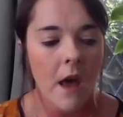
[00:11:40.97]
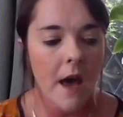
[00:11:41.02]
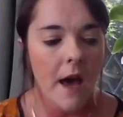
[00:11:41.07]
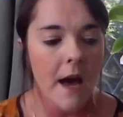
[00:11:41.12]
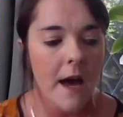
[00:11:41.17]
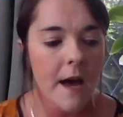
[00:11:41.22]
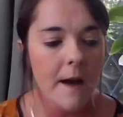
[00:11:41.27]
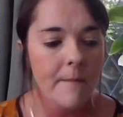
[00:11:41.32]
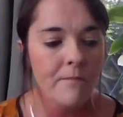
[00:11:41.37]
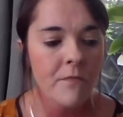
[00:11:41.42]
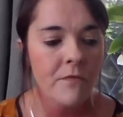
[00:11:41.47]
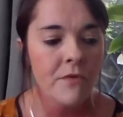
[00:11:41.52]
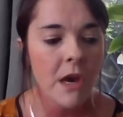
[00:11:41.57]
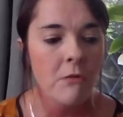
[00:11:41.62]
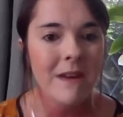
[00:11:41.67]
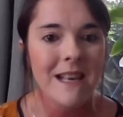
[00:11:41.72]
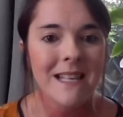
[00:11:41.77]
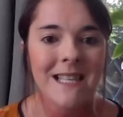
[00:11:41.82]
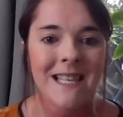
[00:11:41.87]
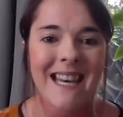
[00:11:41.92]

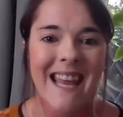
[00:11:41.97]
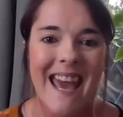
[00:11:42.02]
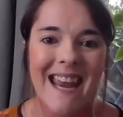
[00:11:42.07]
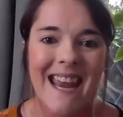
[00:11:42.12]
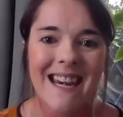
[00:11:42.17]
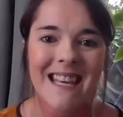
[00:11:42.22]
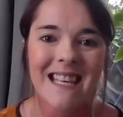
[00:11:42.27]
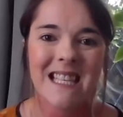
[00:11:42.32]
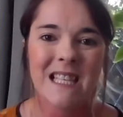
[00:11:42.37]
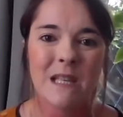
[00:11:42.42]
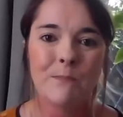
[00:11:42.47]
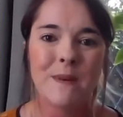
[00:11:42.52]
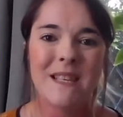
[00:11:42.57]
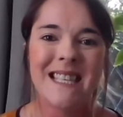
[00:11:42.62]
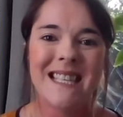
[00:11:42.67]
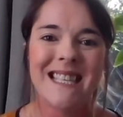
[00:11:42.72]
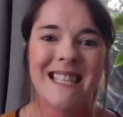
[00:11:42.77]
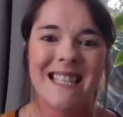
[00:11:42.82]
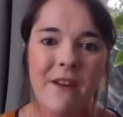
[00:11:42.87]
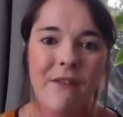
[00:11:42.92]
There isn't any
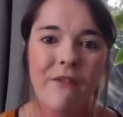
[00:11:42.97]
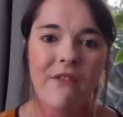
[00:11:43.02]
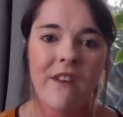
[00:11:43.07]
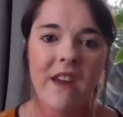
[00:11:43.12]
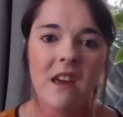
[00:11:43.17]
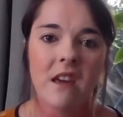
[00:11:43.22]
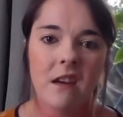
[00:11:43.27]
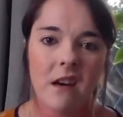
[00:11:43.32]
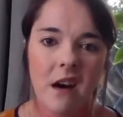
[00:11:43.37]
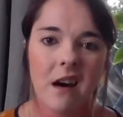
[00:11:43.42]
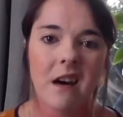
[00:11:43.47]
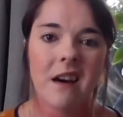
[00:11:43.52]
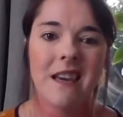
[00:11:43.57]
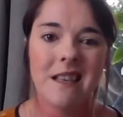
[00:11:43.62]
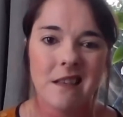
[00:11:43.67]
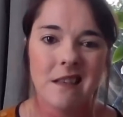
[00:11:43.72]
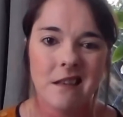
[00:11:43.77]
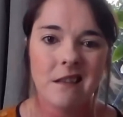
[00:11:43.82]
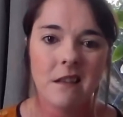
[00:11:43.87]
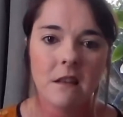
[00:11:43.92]
specific
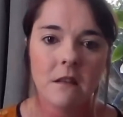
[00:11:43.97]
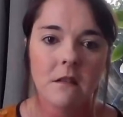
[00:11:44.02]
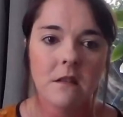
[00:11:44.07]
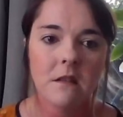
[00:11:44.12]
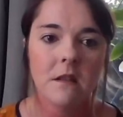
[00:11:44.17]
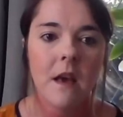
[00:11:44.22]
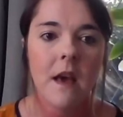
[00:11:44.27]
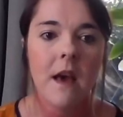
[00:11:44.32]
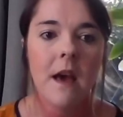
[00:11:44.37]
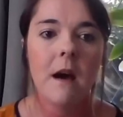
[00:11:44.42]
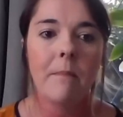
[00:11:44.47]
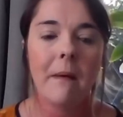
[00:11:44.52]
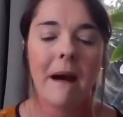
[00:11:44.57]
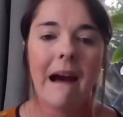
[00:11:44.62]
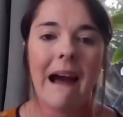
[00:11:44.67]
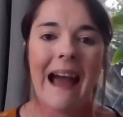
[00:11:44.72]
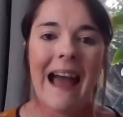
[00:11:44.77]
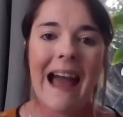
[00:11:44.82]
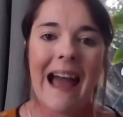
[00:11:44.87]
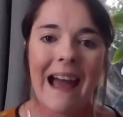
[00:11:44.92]
guidance
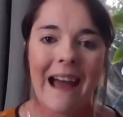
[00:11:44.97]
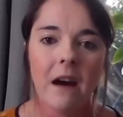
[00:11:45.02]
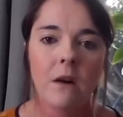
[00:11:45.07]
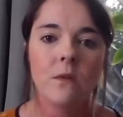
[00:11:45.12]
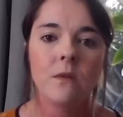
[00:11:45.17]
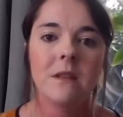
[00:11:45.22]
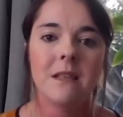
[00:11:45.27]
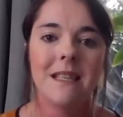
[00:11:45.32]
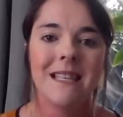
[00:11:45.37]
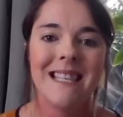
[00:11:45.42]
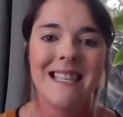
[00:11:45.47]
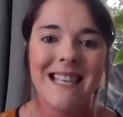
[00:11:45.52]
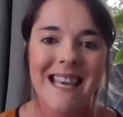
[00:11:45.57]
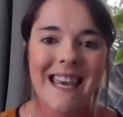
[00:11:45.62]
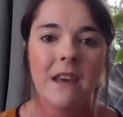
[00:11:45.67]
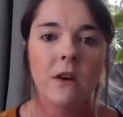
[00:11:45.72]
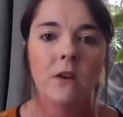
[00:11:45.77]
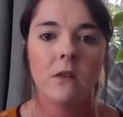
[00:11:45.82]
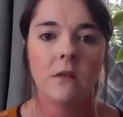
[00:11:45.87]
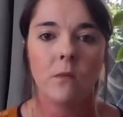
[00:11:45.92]
about how to
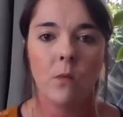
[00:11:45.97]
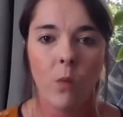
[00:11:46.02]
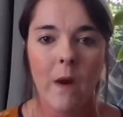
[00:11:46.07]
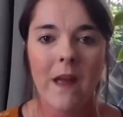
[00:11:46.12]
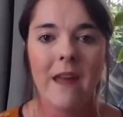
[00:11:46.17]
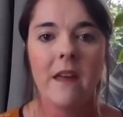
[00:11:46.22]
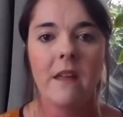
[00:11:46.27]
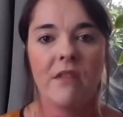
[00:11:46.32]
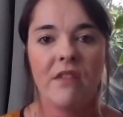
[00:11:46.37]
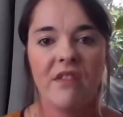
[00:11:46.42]
deal with